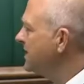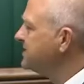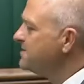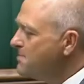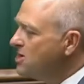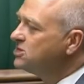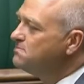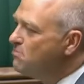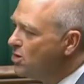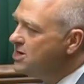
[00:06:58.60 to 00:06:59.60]
there's the most
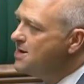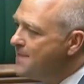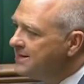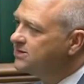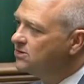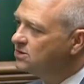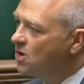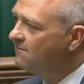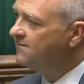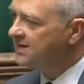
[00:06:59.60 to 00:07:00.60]
monumental
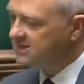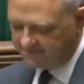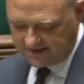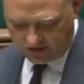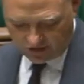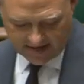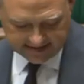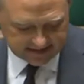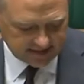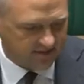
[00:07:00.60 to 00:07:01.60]
conflict of
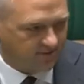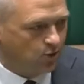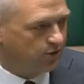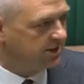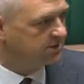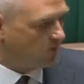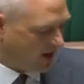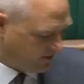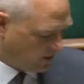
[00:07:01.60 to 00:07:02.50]
interests for these private